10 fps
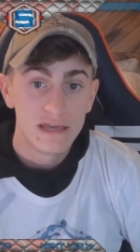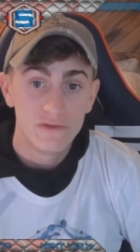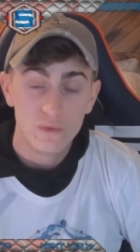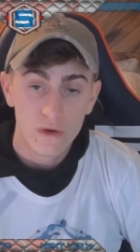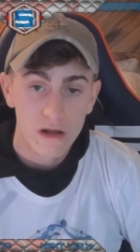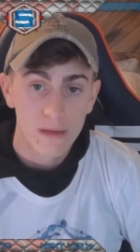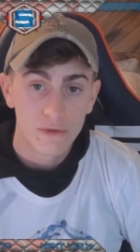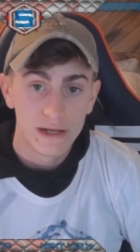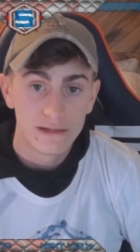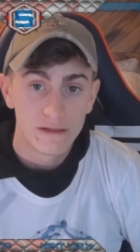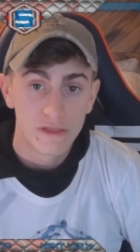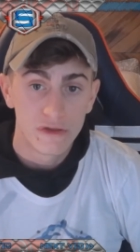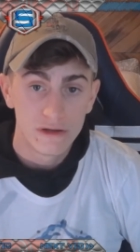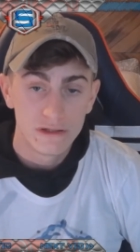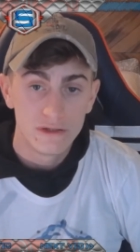If you want to upgrade it to the
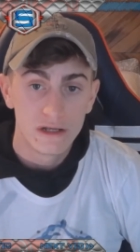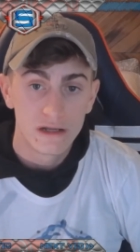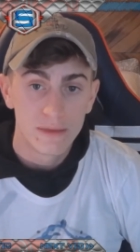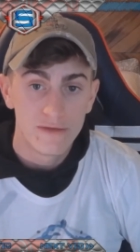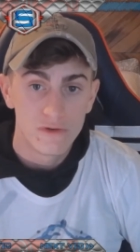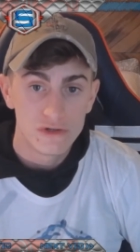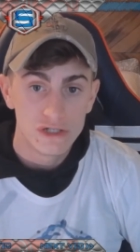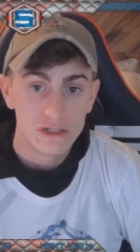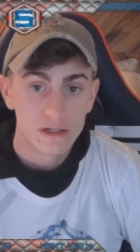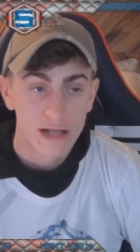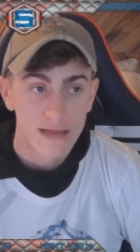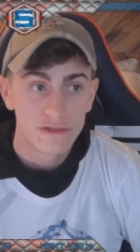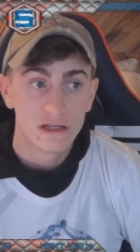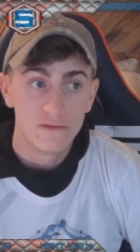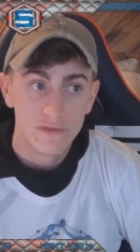32 gigabyte version, you're going to have
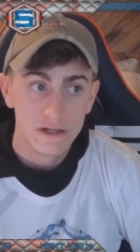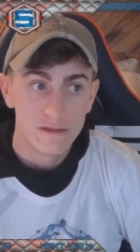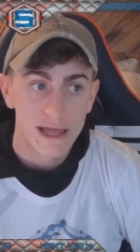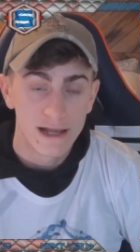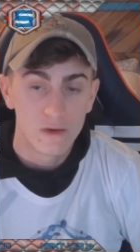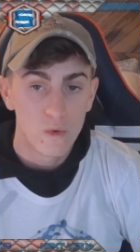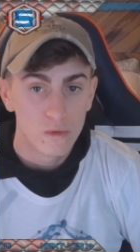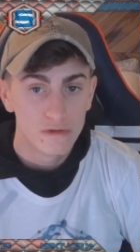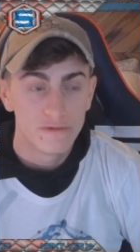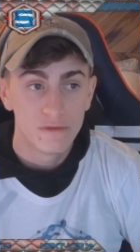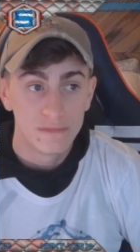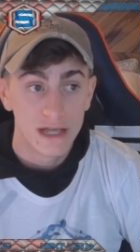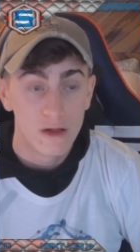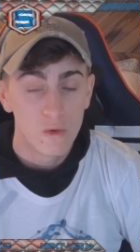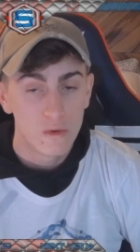to configure that and order it from
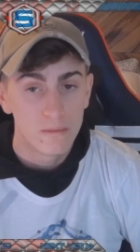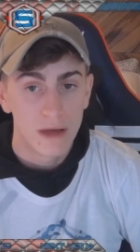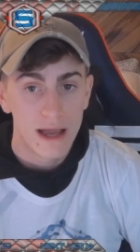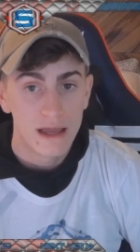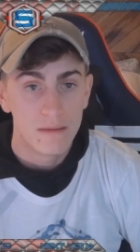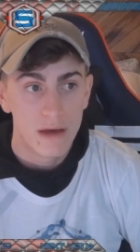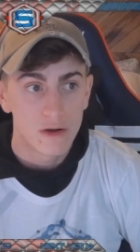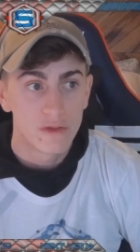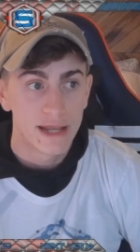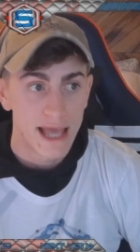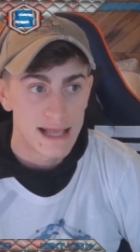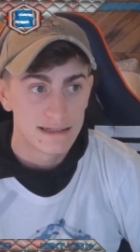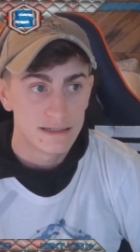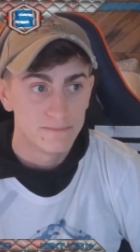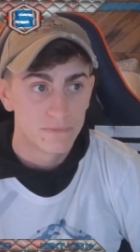Dell or buy a model that
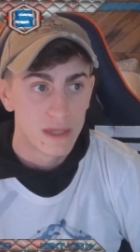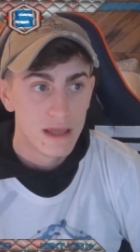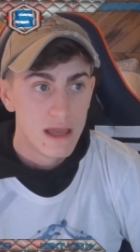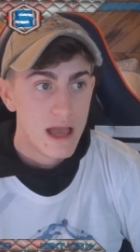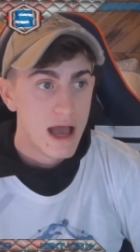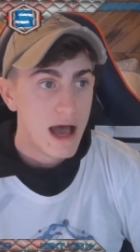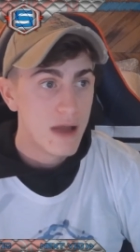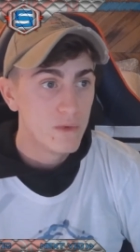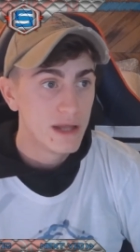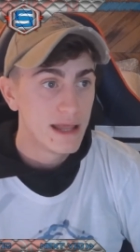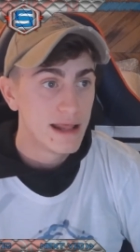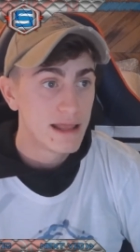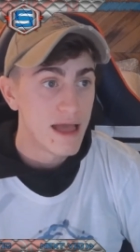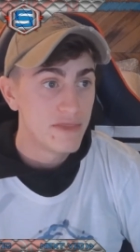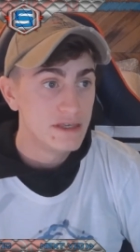has it. I went ahead
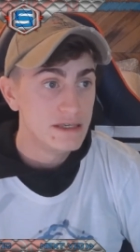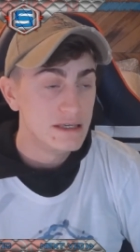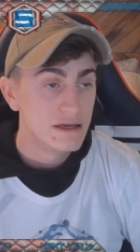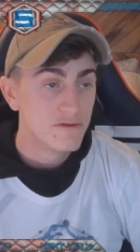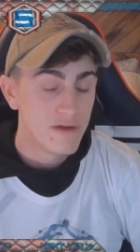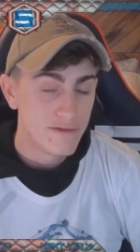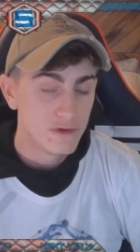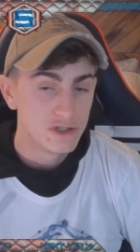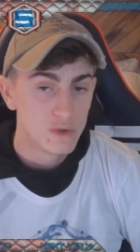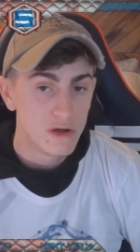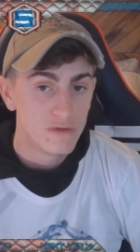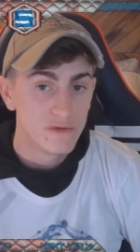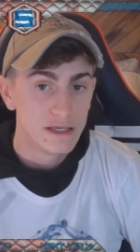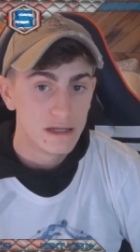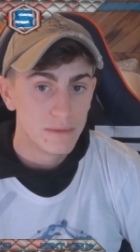and got the
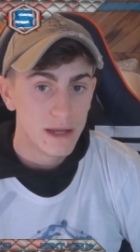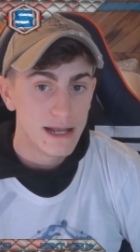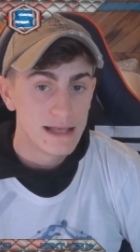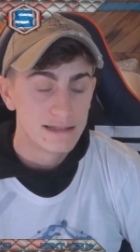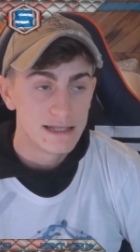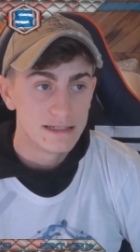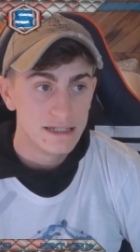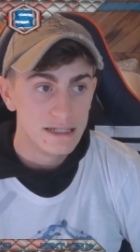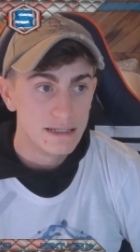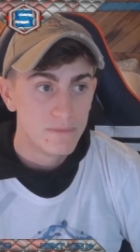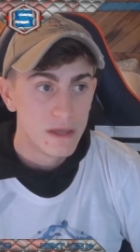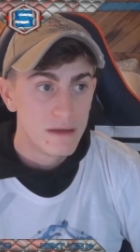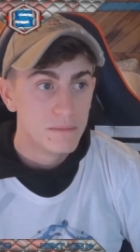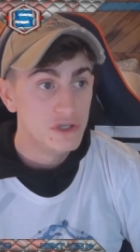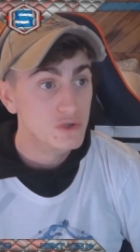512 gigabyte SSD,
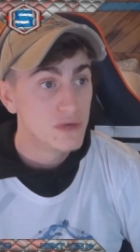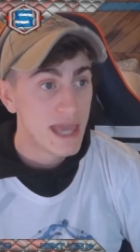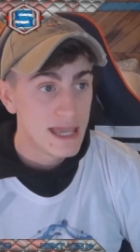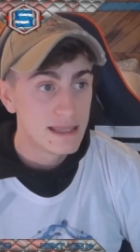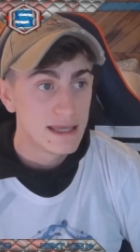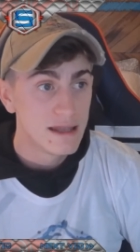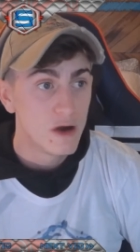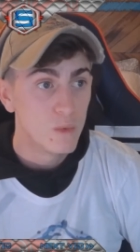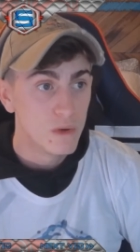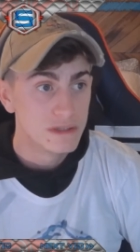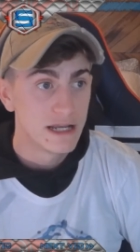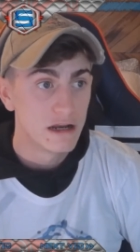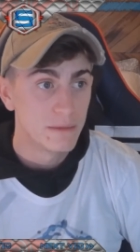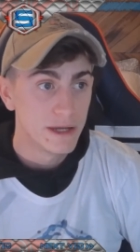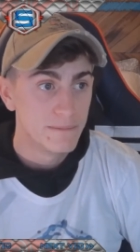but you can get a one
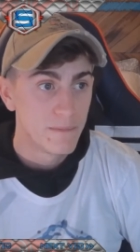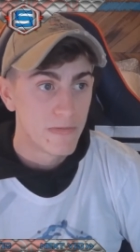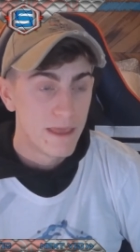terabyte.